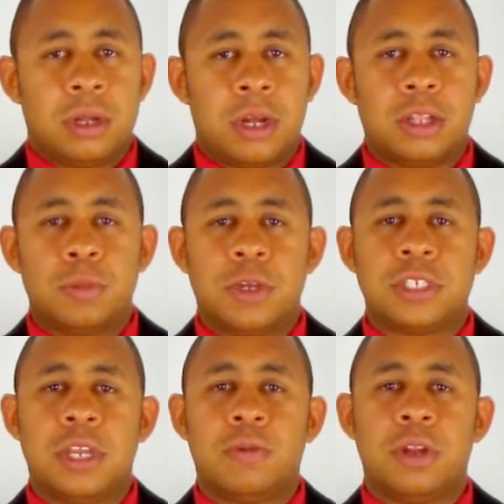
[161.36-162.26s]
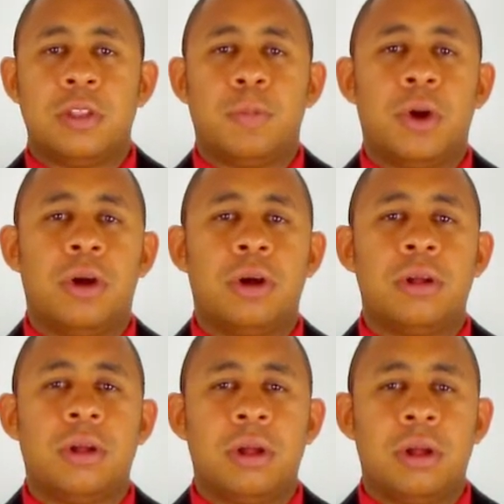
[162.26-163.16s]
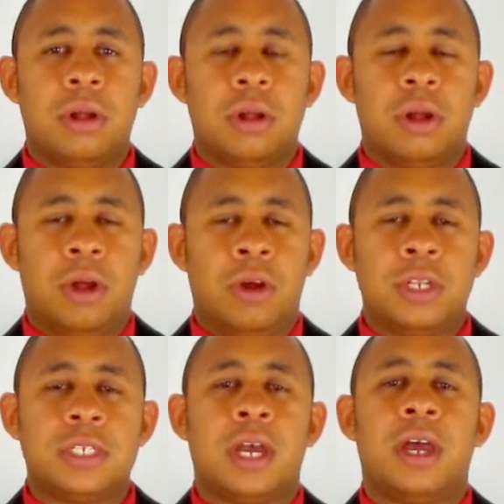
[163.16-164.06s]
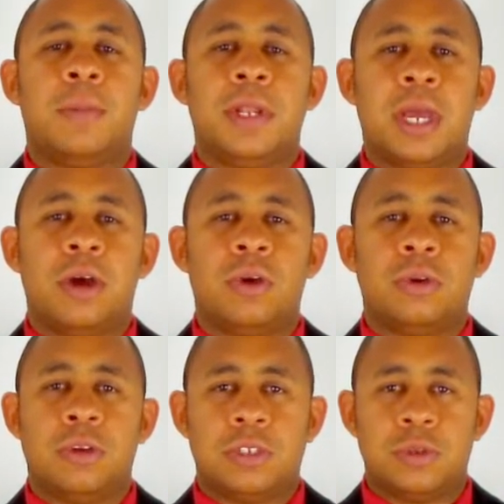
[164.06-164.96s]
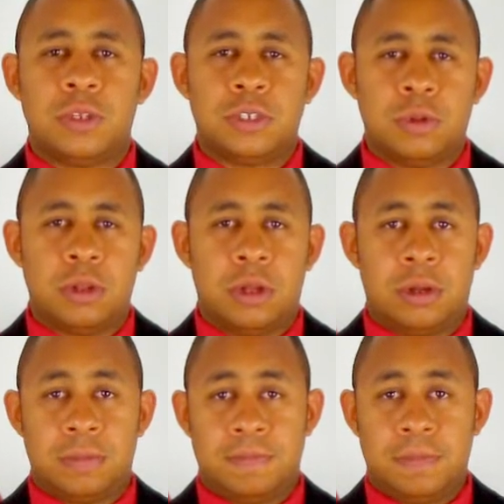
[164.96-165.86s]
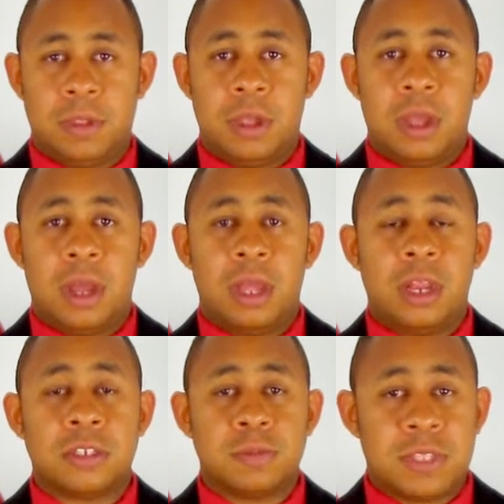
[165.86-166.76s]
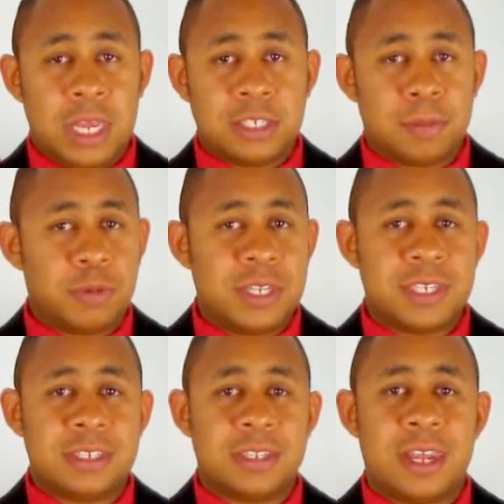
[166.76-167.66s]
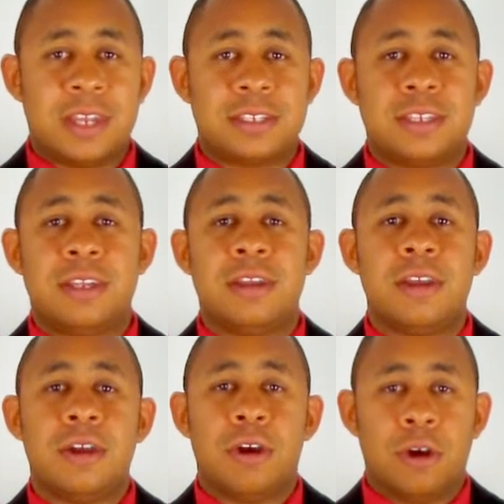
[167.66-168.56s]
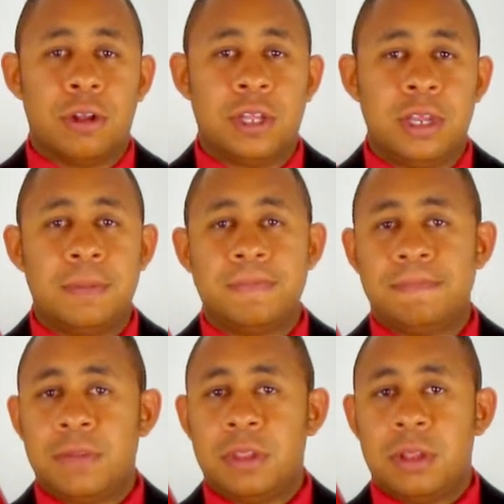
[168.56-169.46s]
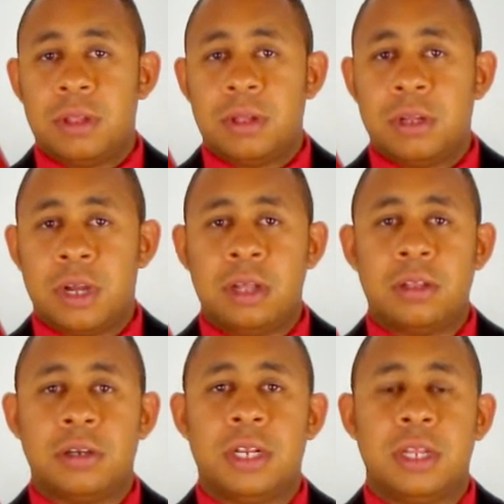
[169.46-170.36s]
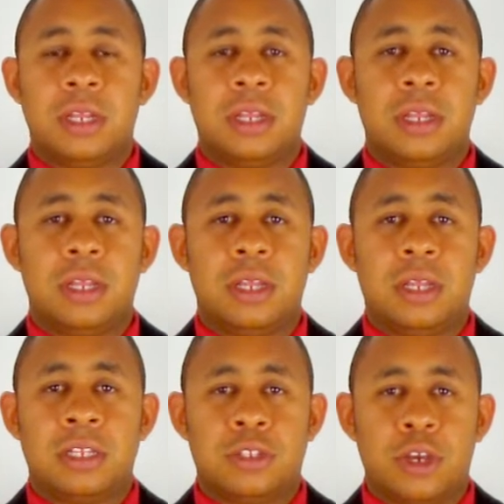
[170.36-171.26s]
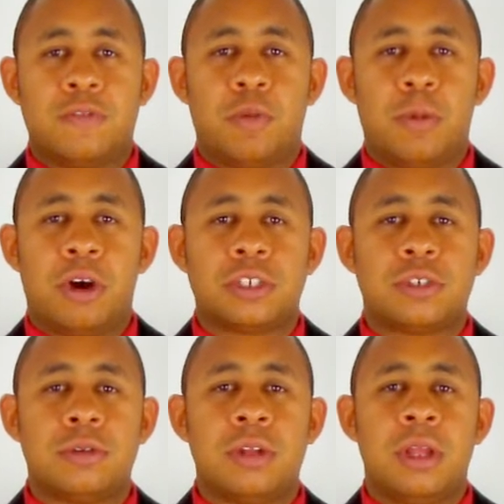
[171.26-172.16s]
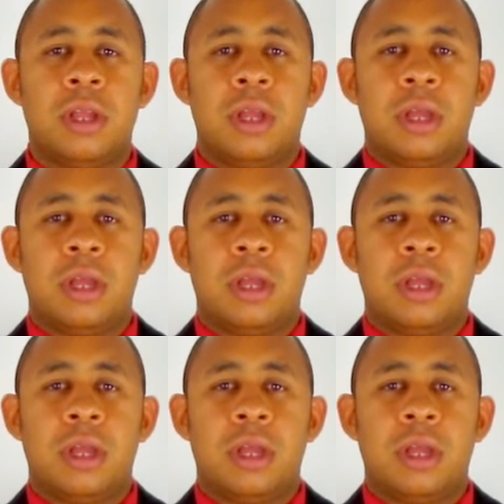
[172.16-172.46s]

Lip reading: Cutler must get rid of the ball on time and not hold on to it too long. There's some things in preseason that I see early. Cutler is looking for Marshall